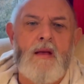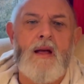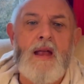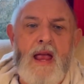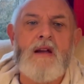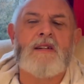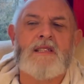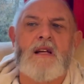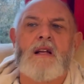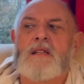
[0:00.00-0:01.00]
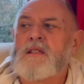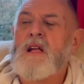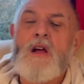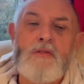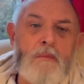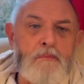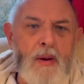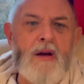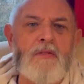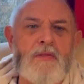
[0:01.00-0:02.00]
An eerie silence from
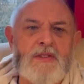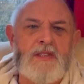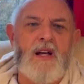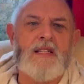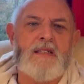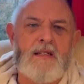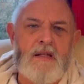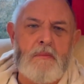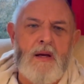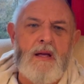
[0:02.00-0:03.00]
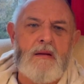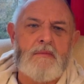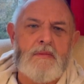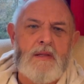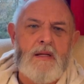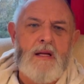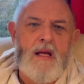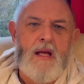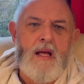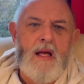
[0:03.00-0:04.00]
both sides of the debate.
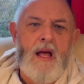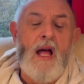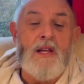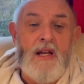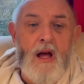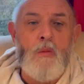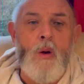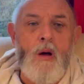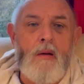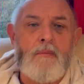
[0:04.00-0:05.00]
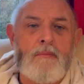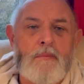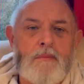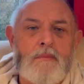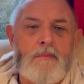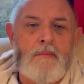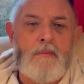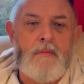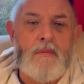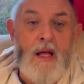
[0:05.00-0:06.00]
And you know what?
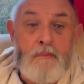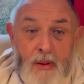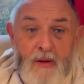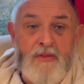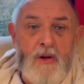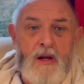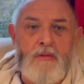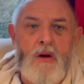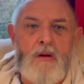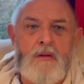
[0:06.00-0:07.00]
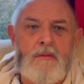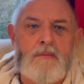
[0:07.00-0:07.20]
They both got it wrong.